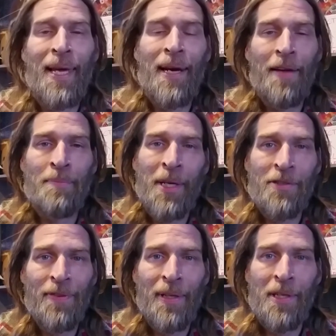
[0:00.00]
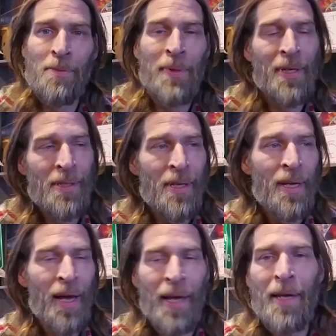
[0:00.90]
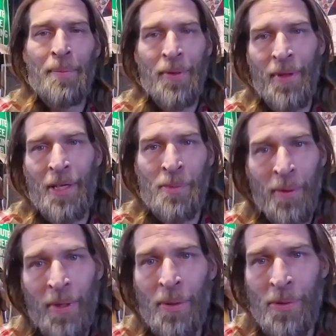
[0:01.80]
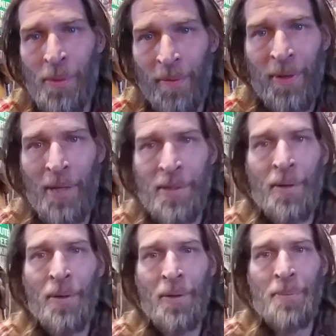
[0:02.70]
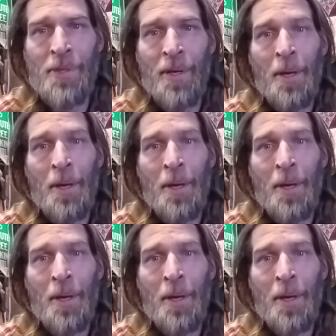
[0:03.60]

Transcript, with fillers: And I have mixed feelings because I empathize with those who have lost their homes.